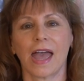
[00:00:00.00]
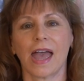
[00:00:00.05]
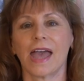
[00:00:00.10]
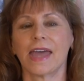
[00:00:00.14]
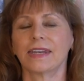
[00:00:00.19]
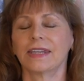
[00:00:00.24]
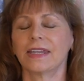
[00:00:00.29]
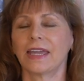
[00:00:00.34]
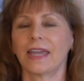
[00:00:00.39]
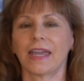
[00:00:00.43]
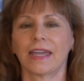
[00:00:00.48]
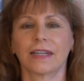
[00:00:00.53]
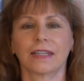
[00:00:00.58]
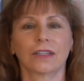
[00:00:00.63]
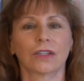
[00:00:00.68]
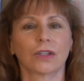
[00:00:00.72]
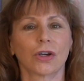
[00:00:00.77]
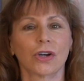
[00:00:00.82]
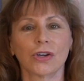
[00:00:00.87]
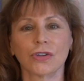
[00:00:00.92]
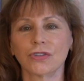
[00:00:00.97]

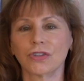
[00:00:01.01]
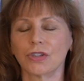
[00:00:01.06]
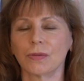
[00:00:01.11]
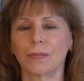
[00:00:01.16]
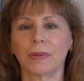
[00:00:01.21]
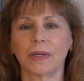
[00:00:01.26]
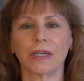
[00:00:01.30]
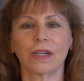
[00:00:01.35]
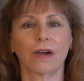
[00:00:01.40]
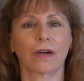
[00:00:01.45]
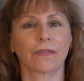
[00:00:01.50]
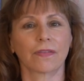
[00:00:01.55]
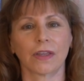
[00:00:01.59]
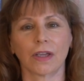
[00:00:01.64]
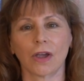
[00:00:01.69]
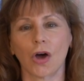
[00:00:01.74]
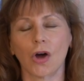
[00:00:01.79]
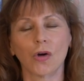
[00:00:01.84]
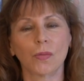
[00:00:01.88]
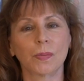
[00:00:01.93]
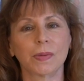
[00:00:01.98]
and learn to be on
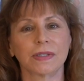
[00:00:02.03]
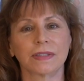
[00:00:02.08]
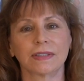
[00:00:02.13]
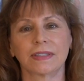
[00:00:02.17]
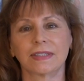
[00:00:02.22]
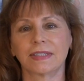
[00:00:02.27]
the open